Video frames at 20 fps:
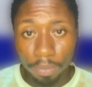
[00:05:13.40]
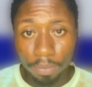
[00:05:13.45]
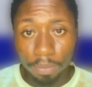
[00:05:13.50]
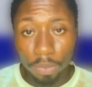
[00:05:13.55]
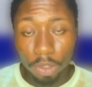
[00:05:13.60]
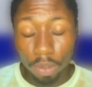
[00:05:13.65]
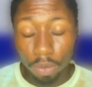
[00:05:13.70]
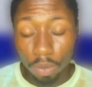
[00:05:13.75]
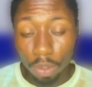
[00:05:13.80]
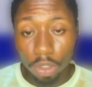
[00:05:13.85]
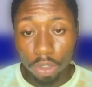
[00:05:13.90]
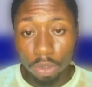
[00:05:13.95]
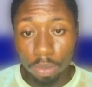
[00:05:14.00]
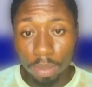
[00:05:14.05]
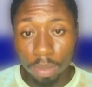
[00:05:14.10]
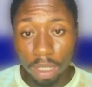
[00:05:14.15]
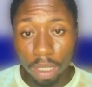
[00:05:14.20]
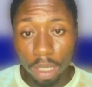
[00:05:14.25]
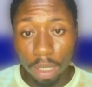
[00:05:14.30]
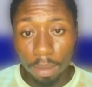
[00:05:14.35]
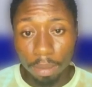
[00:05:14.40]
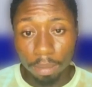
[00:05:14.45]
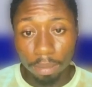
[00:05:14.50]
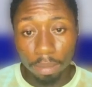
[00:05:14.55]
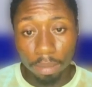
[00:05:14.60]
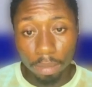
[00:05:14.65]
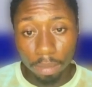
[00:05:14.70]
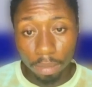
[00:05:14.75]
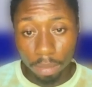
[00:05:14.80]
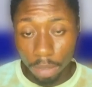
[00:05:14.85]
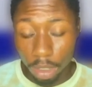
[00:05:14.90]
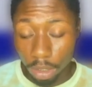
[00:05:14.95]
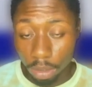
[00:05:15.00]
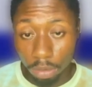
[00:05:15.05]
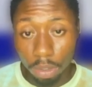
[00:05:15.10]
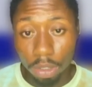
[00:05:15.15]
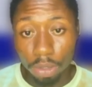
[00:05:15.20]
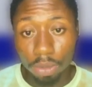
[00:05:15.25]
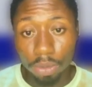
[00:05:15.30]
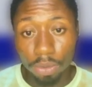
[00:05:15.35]
It's going to be it's
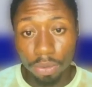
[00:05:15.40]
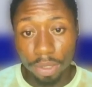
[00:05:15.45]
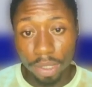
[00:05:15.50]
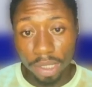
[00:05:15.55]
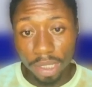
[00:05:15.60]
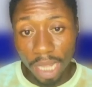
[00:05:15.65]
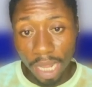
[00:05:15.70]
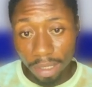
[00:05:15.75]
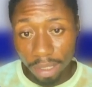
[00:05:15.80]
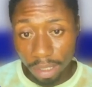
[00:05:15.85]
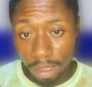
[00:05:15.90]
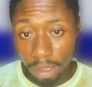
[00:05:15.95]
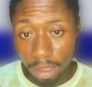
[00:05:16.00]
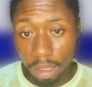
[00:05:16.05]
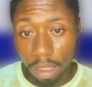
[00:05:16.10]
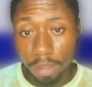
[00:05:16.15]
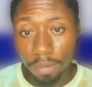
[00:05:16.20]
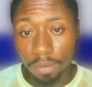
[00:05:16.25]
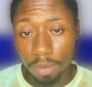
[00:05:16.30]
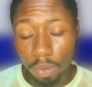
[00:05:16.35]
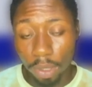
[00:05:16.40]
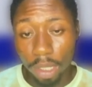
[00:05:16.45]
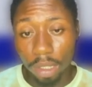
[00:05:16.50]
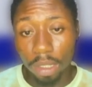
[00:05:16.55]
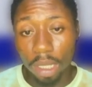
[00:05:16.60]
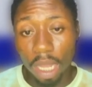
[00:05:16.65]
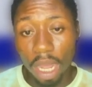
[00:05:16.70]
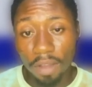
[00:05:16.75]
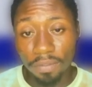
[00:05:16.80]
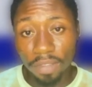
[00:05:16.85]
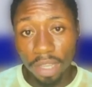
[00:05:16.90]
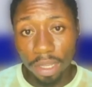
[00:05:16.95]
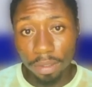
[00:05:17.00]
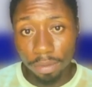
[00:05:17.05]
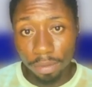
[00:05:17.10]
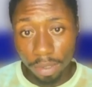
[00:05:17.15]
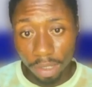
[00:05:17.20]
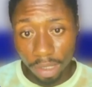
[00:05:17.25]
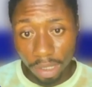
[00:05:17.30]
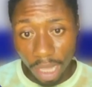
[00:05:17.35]
going to restart itself. So when after it's
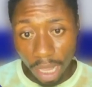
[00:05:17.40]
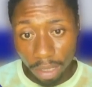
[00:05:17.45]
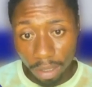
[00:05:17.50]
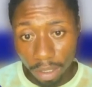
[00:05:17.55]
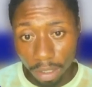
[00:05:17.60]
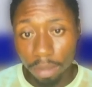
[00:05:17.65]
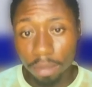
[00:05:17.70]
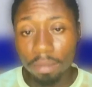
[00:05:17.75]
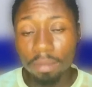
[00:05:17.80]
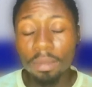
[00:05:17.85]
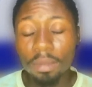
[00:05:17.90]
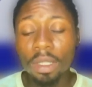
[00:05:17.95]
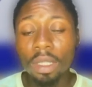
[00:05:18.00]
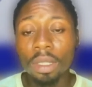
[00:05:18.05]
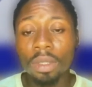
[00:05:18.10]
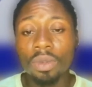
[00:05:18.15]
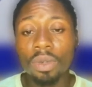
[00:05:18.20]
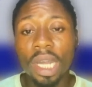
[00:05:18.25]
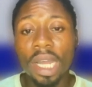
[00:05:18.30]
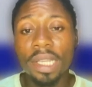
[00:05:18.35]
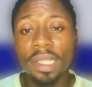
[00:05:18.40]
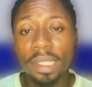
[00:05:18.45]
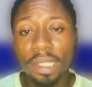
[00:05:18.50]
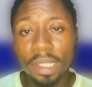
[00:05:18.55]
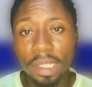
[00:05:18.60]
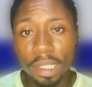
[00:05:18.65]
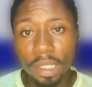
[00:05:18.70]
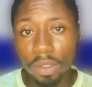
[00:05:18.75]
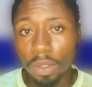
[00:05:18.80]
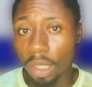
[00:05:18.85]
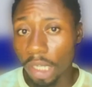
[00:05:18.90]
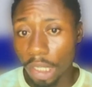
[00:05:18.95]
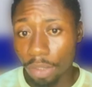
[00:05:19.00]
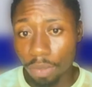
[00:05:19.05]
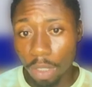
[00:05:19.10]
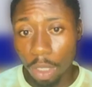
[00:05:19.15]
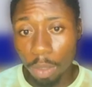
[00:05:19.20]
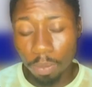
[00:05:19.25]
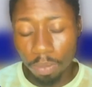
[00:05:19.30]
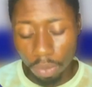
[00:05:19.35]
restarted, you can see your
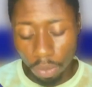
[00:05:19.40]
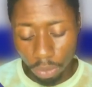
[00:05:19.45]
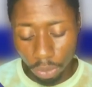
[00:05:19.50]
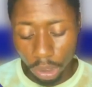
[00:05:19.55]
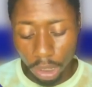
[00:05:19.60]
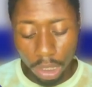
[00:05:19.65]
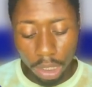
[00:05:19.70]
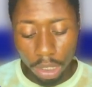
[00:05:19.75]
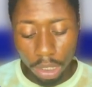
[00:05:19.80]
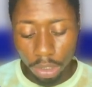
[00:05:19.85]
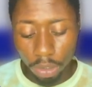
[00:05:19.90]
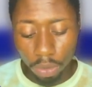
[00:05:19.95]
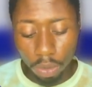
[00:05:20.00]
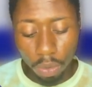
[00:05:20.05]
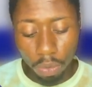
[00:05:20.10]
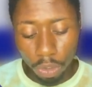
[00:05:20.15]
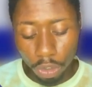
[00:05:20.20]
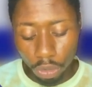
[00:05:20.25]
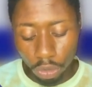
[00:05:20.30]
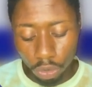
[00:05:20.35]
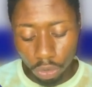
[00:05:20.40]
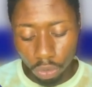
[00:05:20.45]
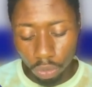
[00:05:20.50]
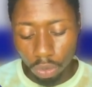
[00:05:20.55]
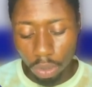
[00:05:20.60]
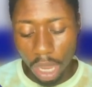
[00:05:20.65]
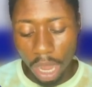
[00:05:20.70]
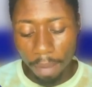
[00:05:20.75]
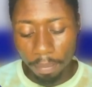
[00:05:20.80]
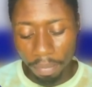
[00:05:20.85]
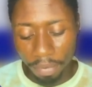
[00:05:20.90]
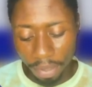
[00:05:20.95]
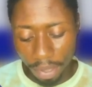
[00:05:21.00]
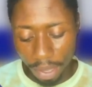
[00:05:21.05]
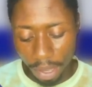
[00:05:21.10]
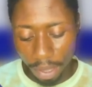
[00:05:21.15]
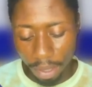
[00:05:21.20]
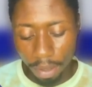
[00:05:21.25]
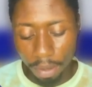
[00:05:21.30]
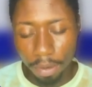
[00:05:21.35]
network post is not going to
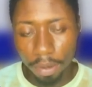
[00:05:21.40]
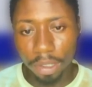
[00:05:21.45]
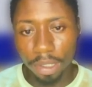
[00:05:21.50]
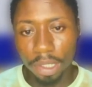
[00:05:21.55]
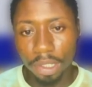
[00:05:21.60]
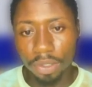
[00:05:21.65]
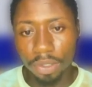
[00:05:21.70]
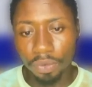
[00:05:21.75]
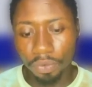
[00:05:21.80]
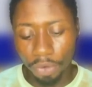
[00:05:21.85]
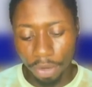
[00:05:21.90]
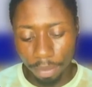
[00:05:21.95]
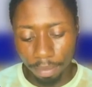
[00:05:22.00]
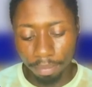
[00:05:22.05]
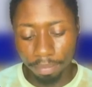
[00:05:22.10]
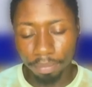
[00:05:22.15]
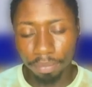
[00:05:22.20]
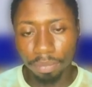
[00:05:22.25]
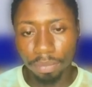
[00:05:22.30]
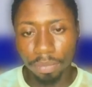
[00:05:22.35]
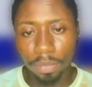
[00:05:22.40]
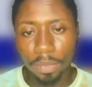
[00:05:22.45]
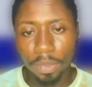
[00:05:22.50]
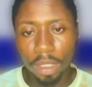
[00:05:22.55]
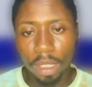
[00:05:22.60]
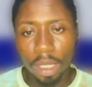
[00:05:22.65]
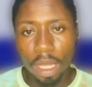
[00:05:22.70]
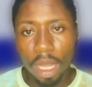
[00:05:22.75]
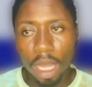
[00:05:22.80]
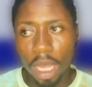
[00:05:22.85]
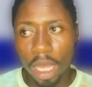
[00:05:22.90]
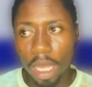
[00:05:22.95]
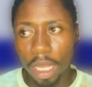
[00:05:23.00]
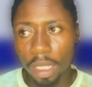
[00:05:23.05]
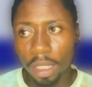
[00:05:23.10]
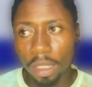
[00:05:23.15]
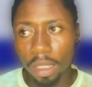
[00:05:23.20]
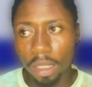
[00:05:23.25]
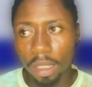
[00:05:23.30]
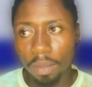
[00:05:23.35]
appear on the screen.
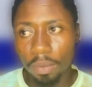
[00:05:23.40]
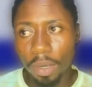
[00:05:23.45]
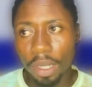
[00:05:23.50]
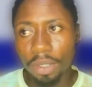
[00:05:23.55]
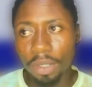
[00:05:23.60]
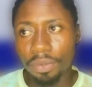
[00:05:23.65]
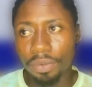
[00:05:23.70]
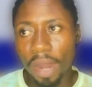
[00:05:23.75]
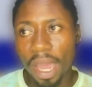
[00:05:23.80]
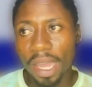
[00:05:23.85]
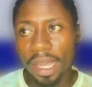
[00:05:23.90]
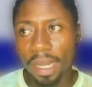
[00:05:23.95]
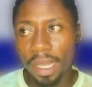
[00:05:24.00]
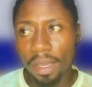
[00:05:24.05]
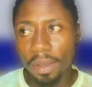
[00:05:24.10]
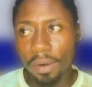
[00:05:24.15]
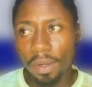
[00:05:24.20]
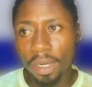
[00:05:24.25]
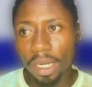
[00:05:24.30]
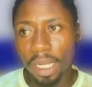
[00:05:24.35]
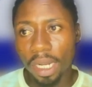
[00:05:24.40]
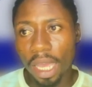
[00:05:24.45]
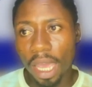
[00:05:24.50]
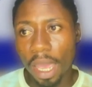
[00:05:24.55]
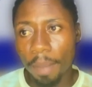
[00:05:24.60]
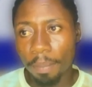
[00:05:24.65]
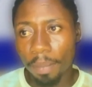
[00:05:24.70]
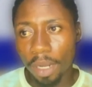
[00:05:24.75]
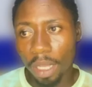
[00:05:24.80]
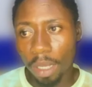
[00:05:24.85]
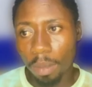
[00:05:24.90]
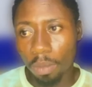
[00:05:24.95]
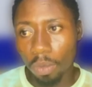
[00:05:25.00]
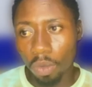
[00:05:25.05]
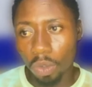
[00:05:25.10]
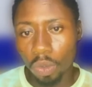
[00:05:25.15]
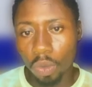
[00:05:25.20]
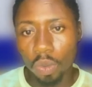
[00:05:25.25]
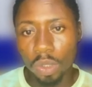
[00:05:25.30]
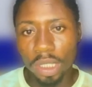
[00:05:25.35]
And when you try clicking on the airplane
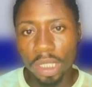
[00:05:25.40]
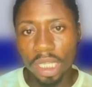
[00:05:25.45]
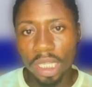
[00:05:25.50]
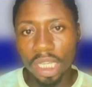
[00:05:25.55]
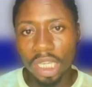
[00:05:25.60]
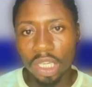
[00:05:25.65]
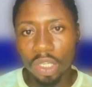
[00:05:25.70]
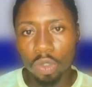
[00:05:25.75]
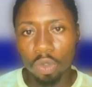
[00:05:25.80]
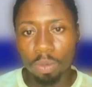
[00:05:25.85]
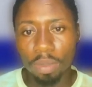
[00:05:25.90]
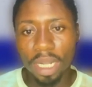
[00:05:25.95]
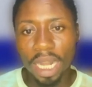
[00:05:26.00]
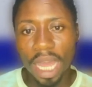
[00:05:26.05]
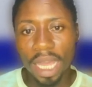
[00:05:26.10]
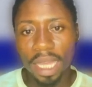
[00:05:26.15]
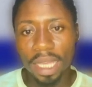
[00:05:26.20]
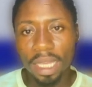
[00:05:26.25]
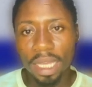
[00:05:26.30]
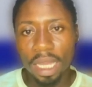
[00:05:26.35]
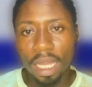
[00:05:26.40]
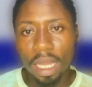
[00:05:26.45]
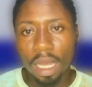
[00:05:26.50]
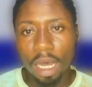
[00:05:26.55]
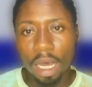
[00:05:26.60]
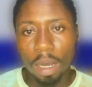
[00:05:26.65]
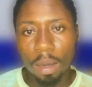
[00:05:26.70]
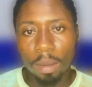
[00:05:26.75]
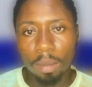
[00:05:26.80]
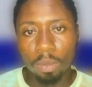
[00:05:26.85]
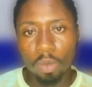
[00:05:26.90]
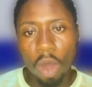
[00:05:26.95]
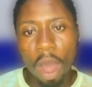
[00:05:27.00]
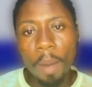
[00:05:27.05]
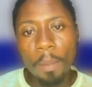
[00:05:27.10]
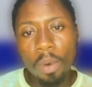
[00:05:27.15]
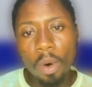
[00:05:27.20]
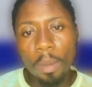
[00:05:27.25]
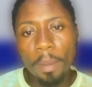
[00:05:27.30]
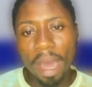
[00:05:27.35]
mode, you'll see it will be like
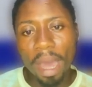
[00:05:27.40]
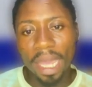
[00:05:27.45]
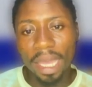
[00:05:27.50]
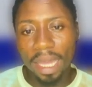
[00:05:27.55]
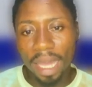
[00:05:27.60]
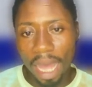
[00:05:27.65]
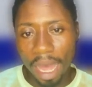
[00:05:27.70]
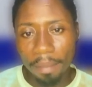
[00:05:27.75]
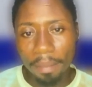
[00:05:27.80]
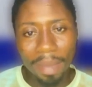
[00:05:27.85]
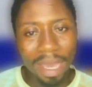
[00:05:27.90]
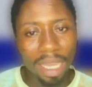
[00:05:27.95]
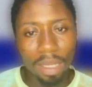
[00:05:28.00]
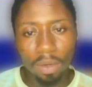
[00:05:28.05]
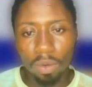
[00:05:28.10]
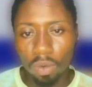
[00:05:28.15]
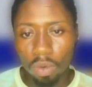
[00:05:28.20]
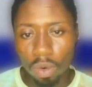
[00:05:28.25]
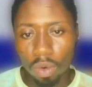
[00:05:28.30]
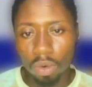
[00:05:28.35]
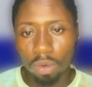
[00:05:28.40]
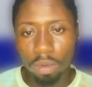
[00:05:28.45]
one pole might come and go.